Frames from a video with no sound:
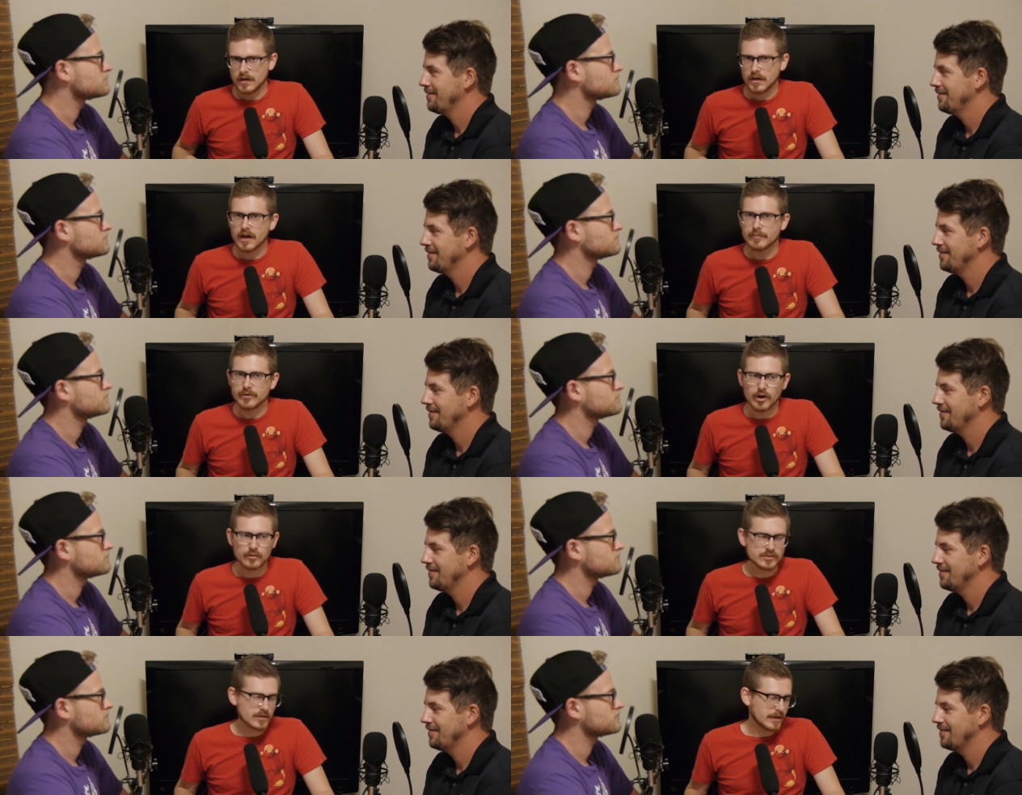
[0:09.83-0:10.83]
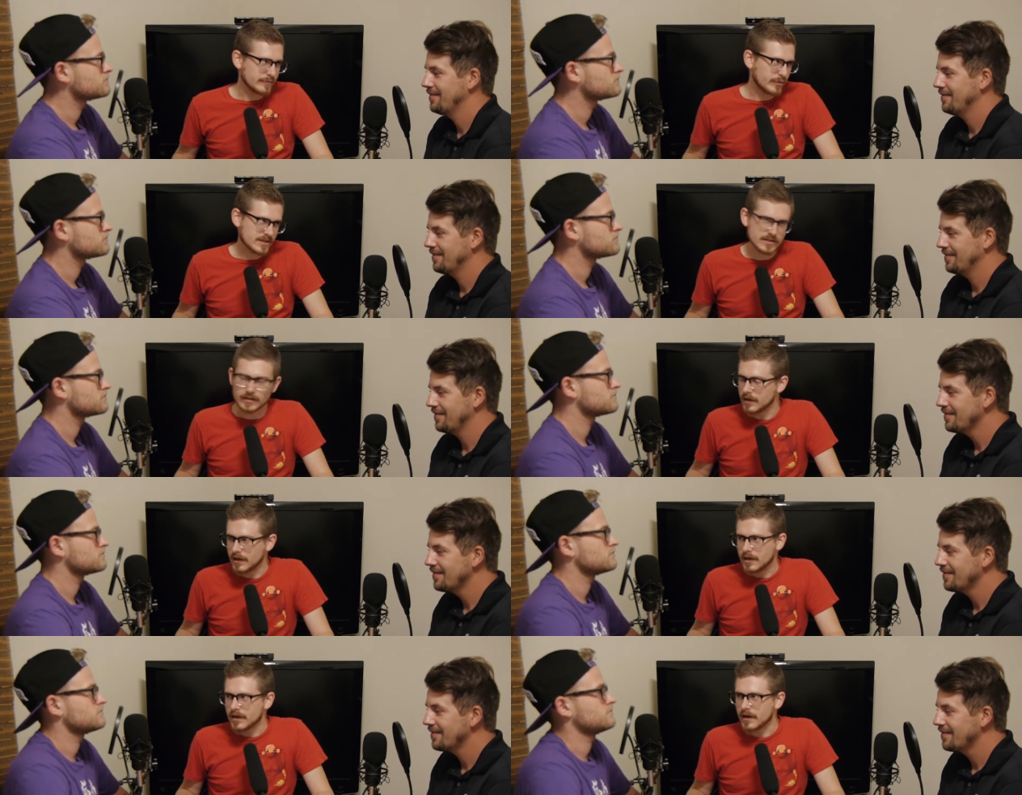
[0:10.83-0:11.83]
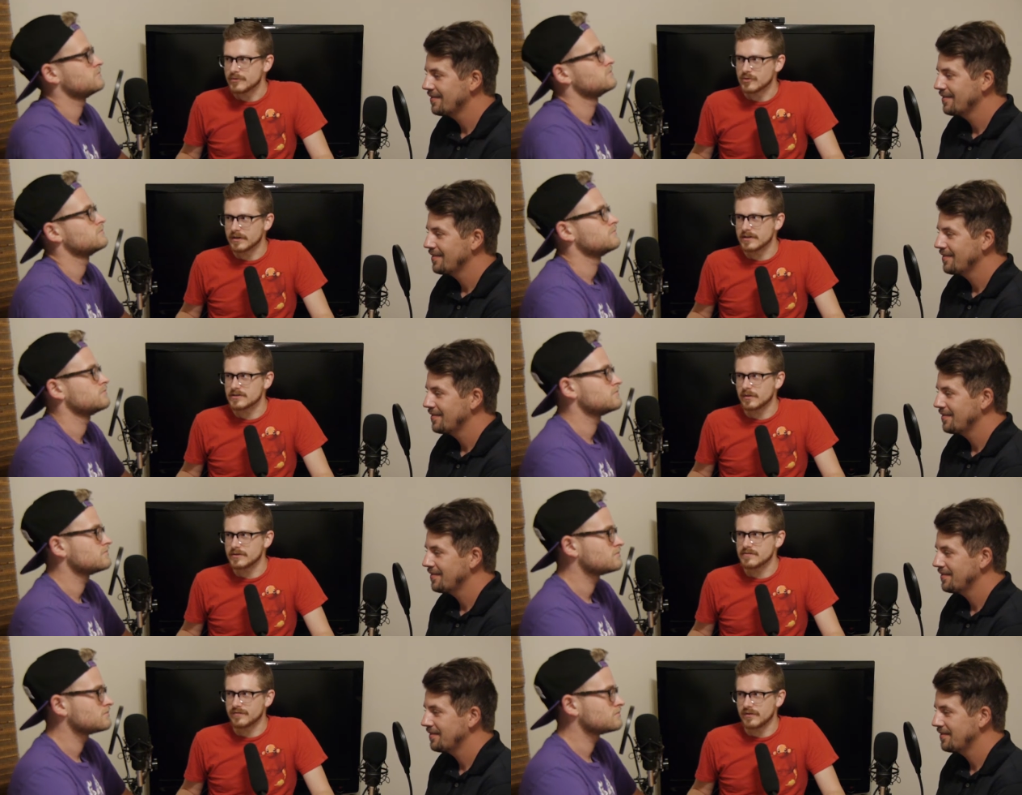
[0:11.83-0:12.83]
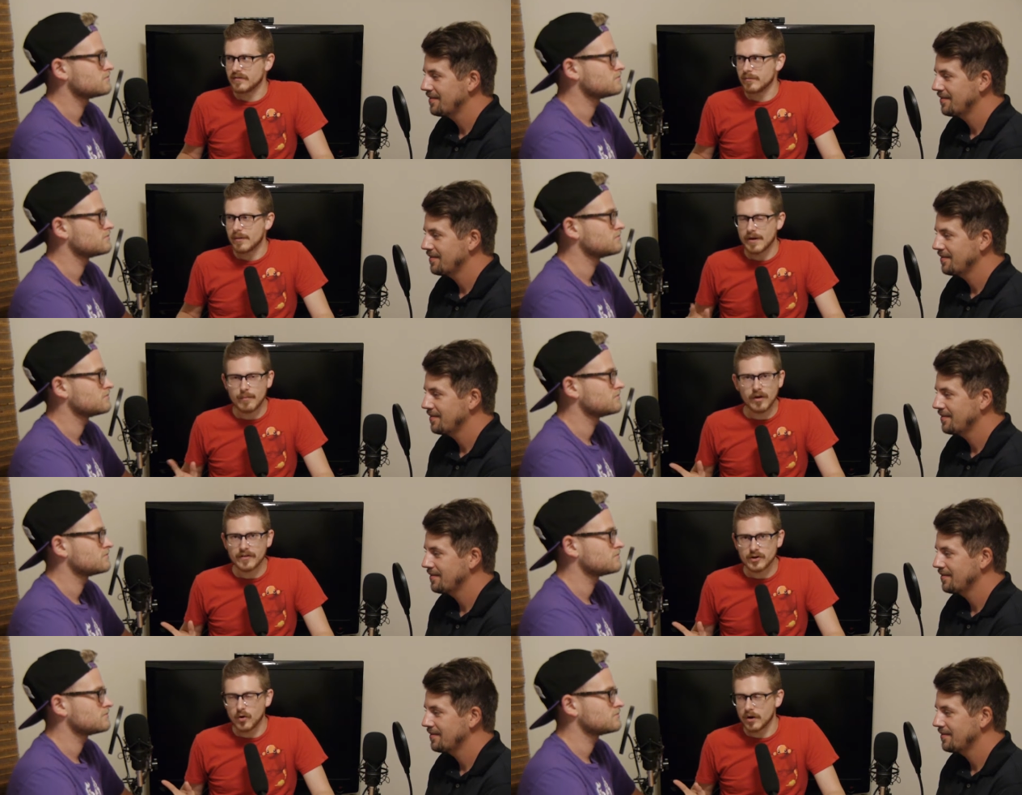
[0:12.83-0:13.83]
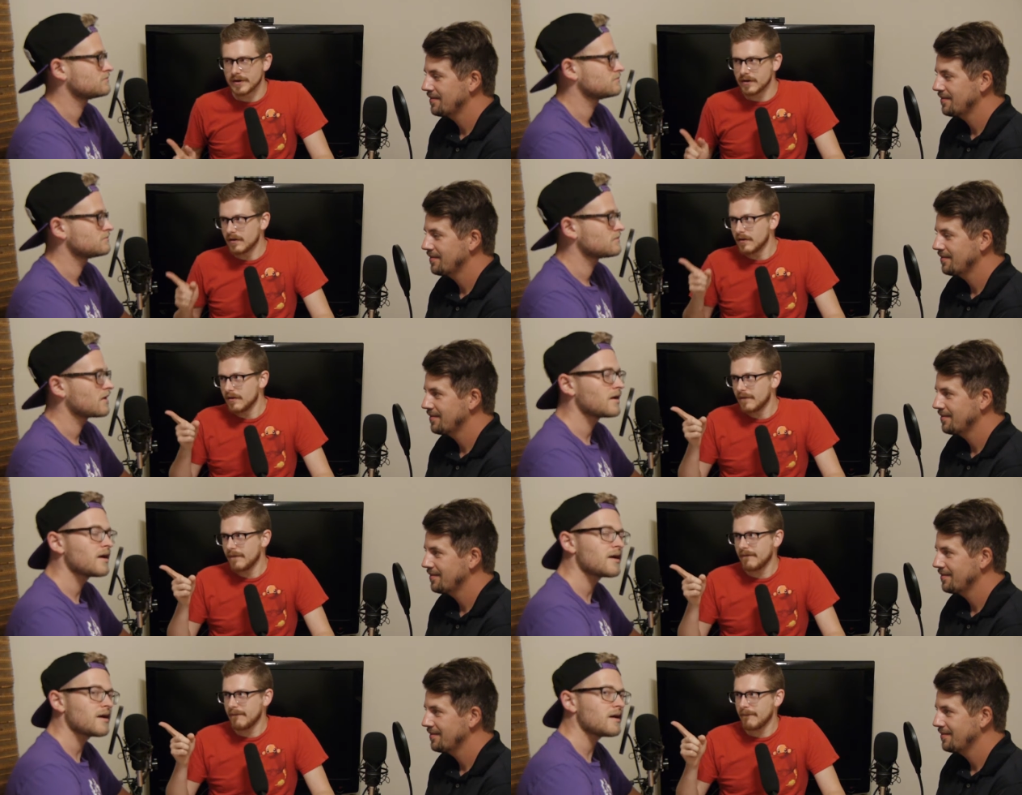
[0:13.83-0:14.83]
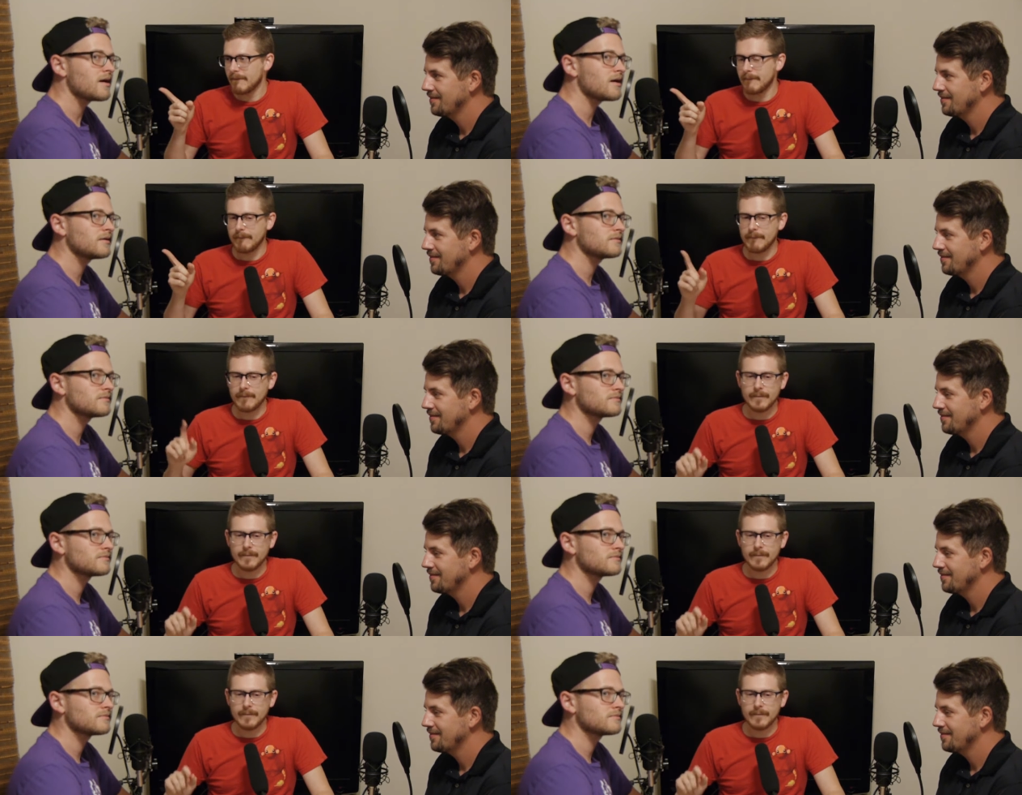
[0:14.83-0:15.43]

Speaker 1: I'm your host, Clayton Presson. I'm joined, as always and forever, by my brother, Corbin, Hey, hey, hey.